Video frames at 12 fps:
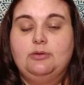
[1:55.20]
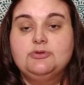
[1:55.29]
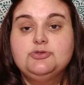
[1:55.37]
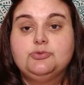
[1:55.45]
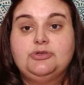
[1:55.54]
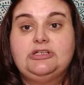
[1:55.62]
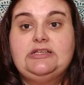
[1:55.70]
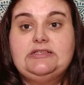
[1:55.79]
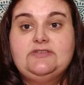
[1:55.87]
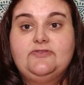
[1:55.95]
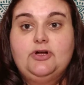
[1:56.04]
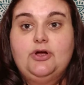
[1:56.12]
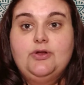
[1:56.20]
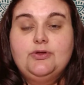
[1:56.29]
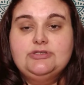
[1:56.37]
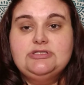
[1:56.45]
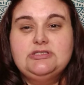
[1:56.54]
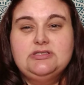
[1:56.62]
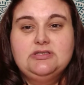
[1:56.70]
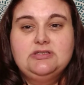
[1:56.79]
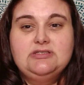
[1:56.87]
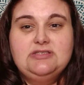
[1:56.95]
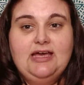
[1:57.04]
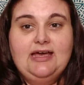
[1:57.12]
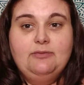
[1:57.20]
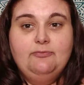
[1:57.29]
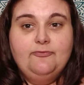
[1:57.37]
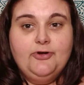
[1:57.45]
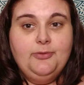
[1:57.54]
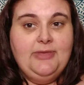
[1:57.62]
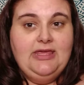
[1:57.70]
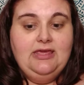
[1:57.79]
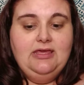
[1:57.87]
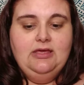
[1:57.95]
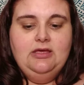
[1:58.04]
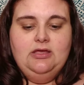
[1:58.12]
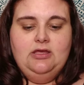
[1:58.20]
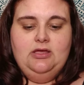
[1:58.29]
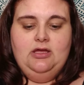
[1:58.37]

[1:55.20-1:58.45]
That was a really difficult time for me.